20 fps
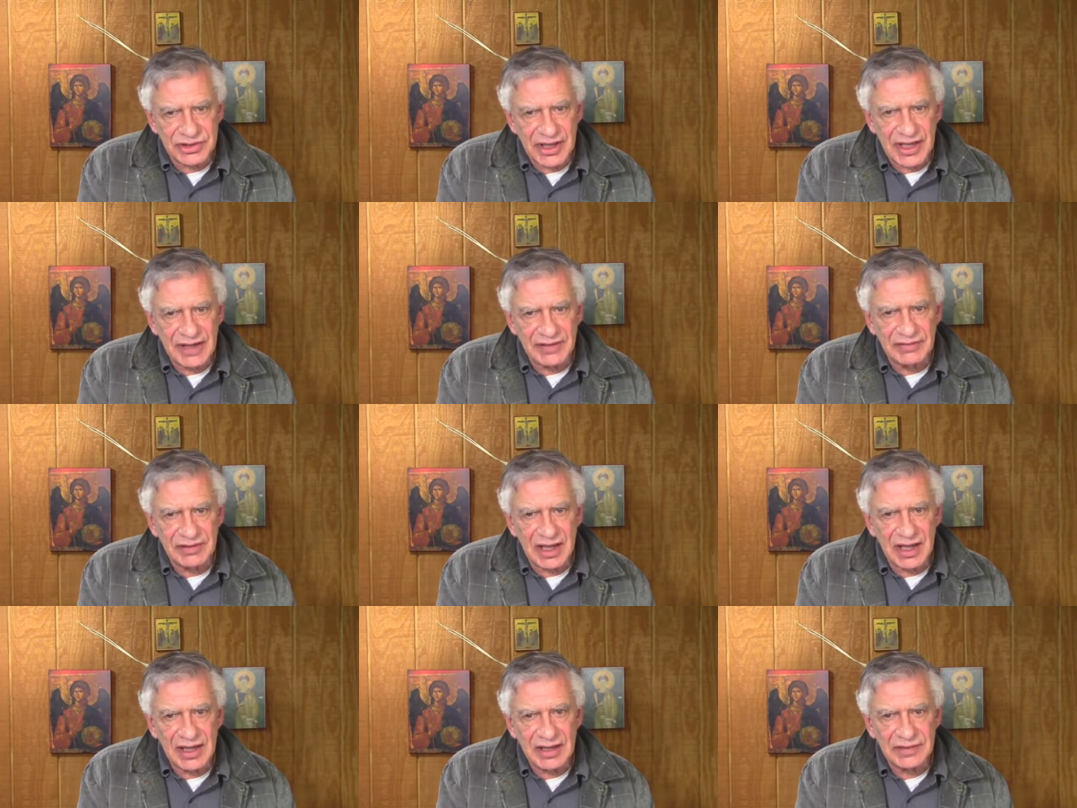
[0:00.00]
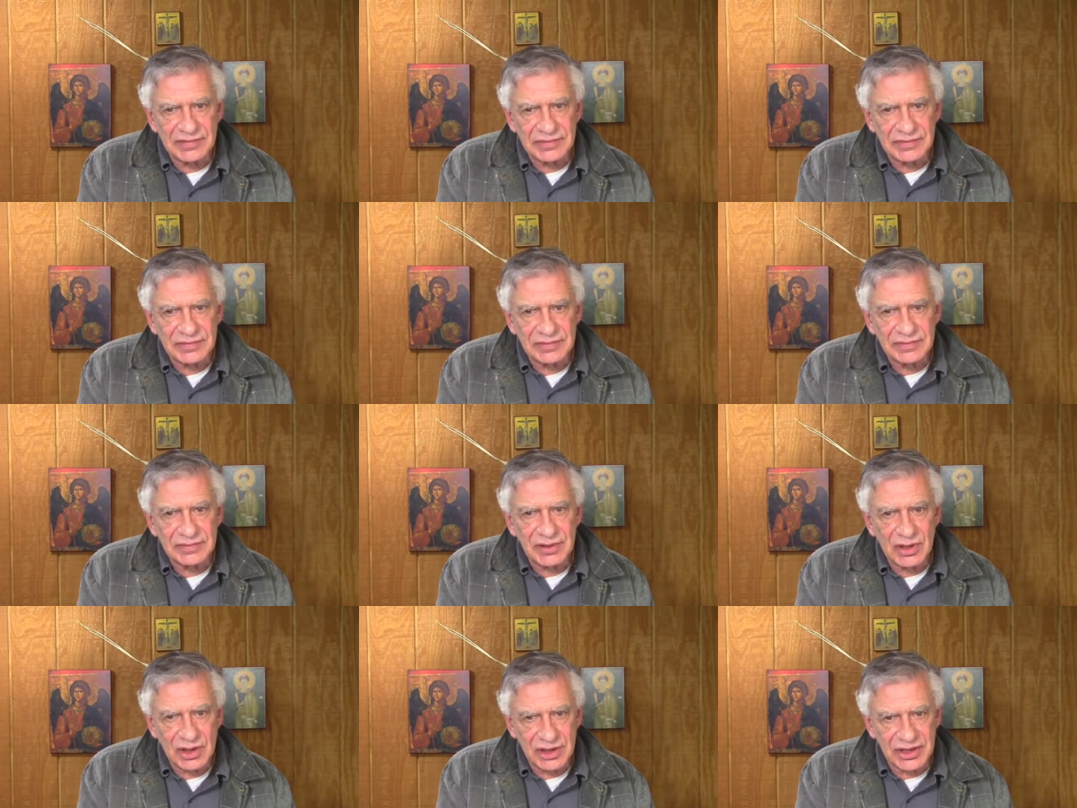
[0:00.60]
to save
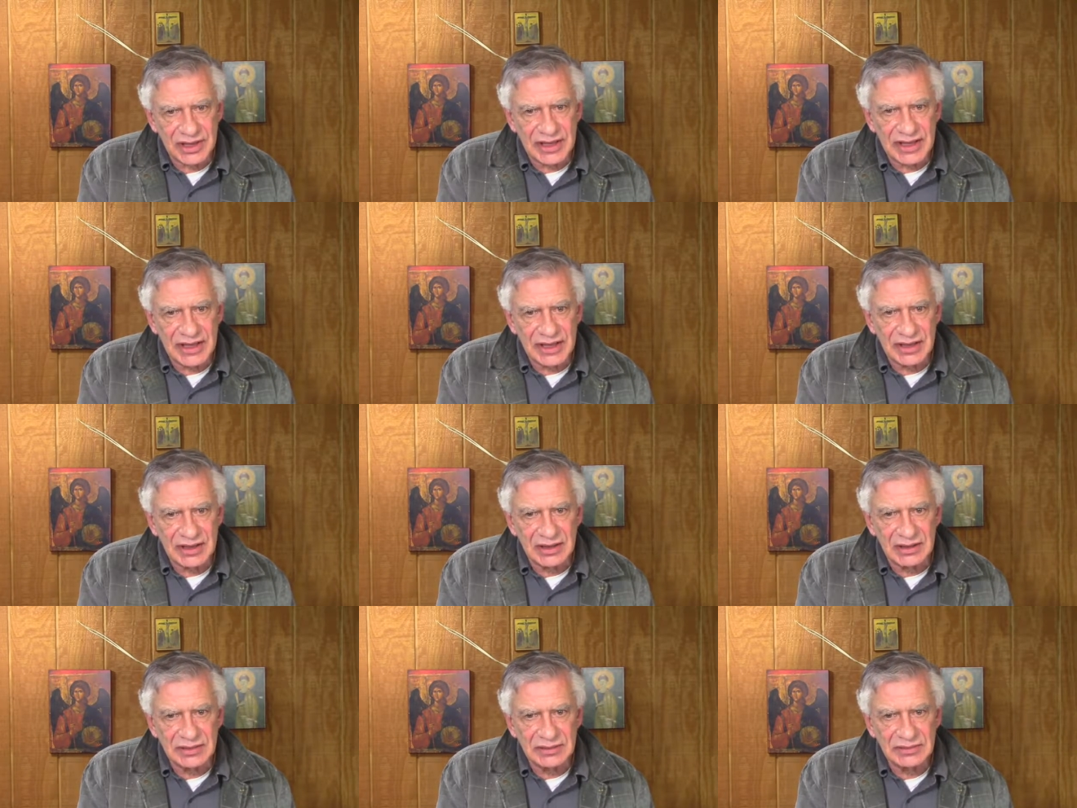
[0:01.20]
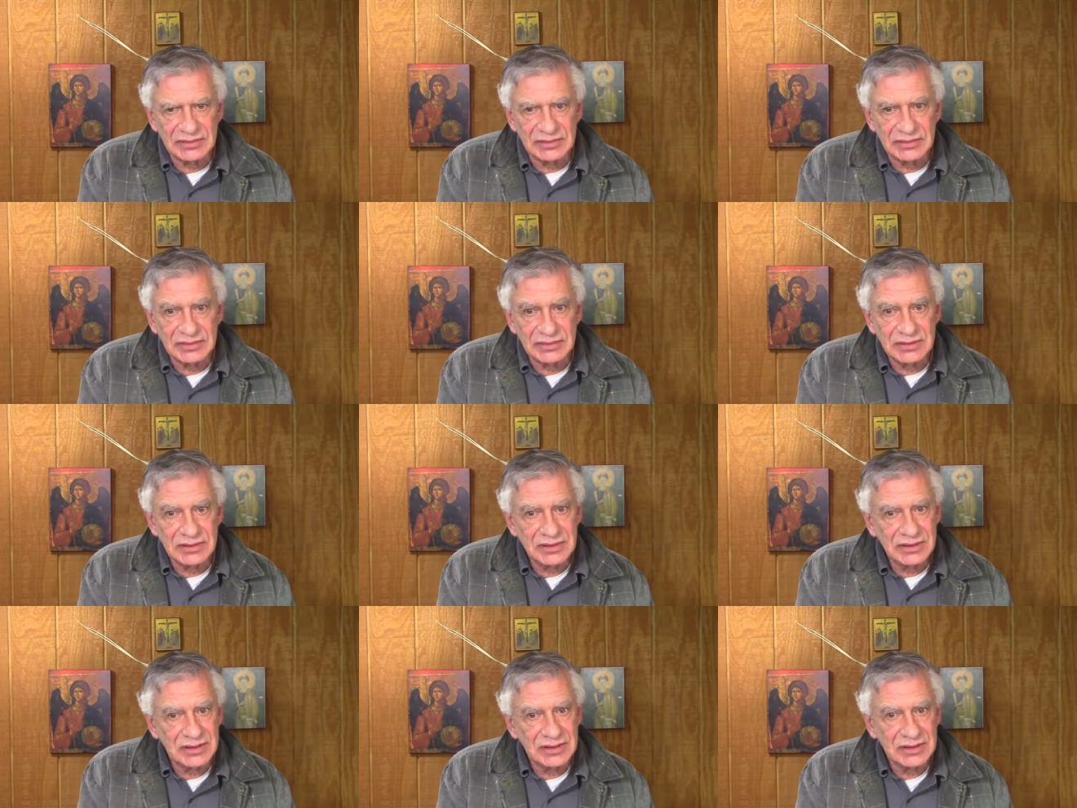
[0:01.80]
life or to kill?
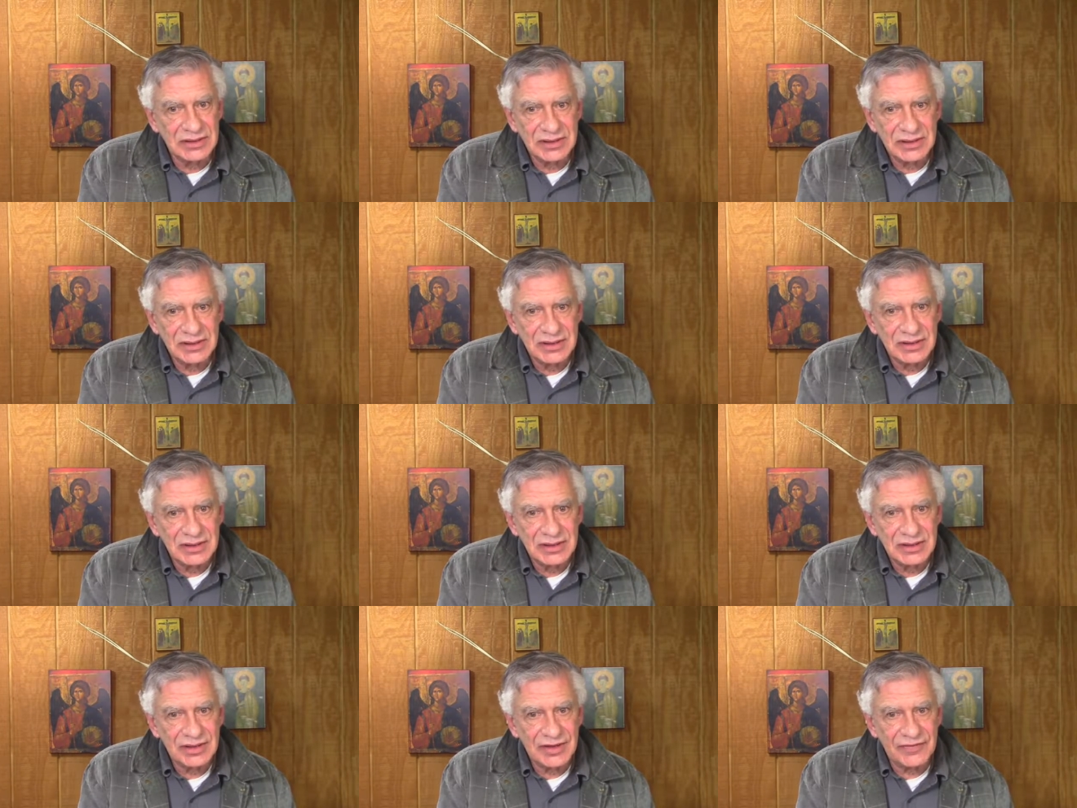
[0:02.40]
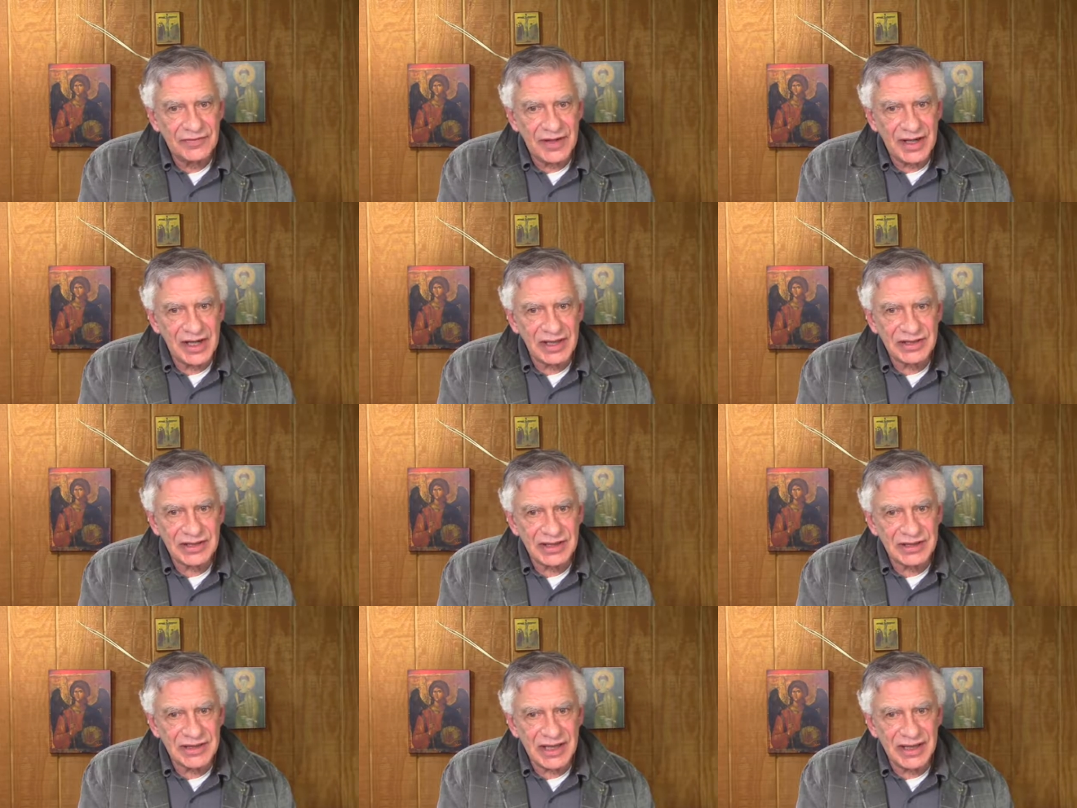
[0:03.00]
The
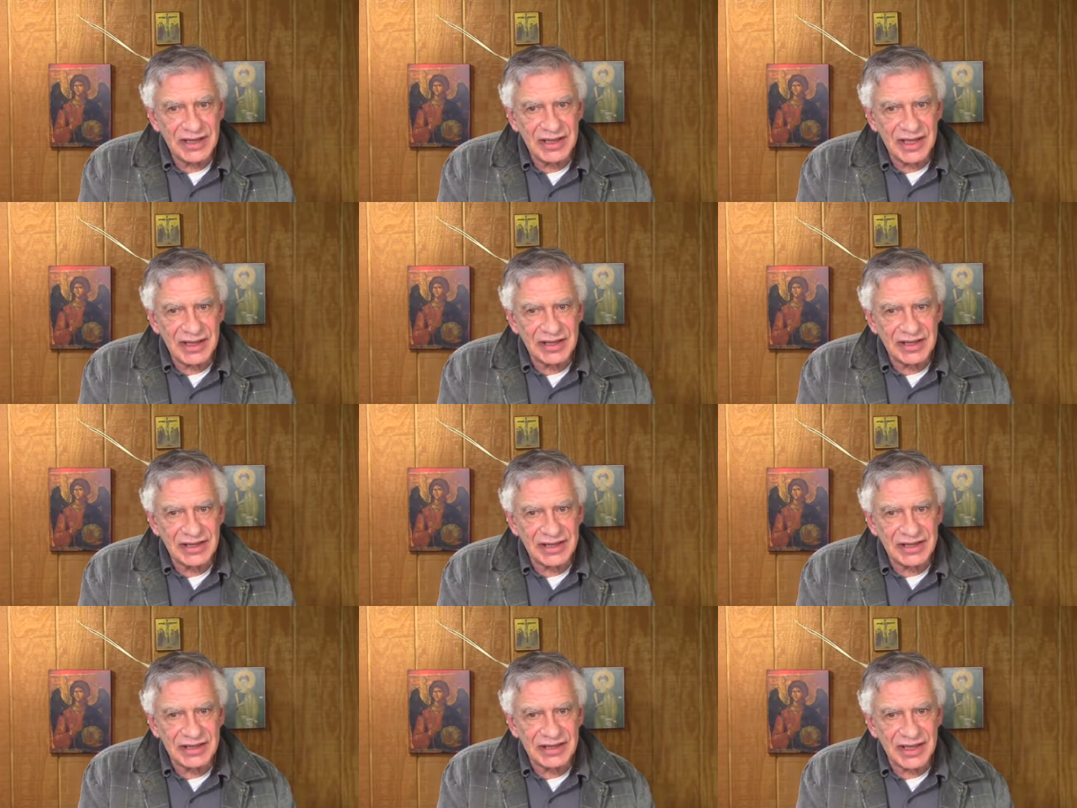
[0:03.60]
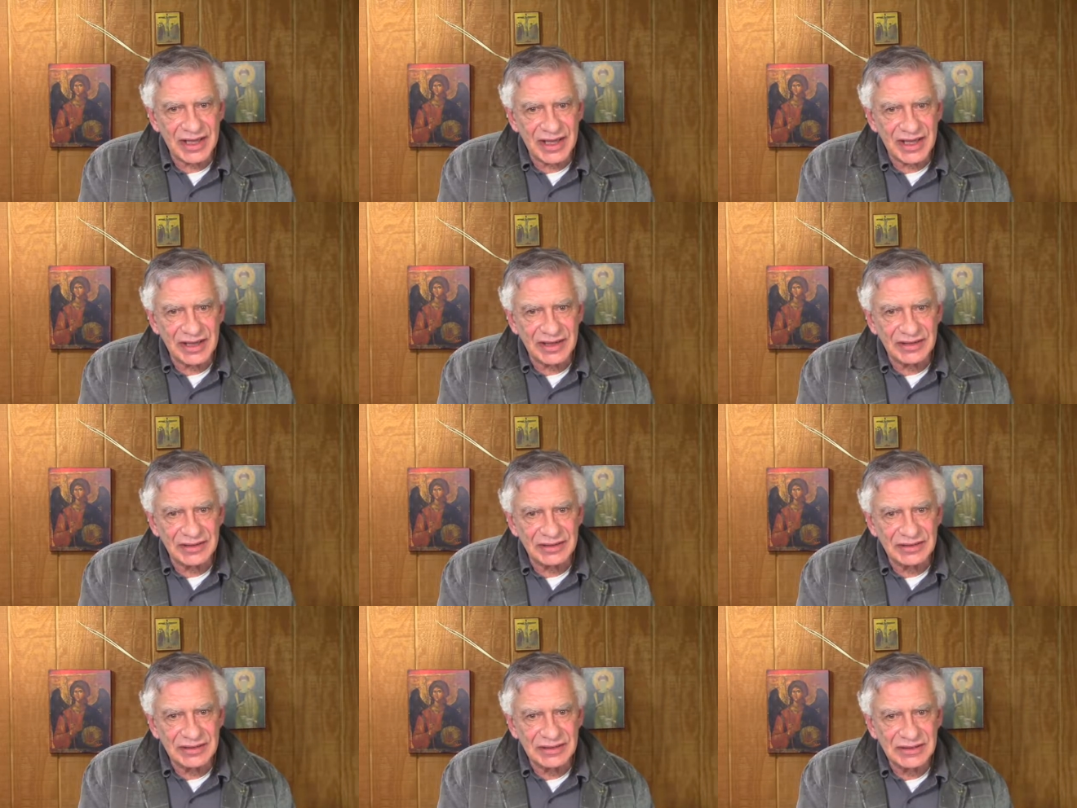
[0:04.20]
Pharisees had nothing to
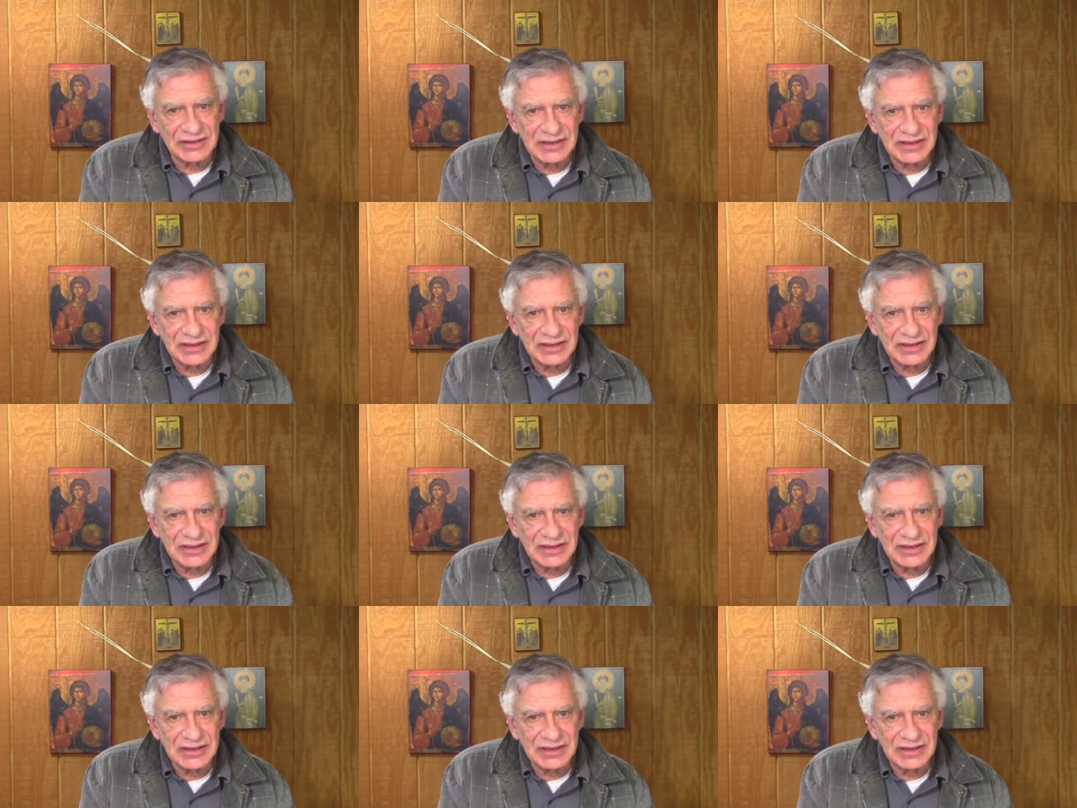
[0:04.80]
say.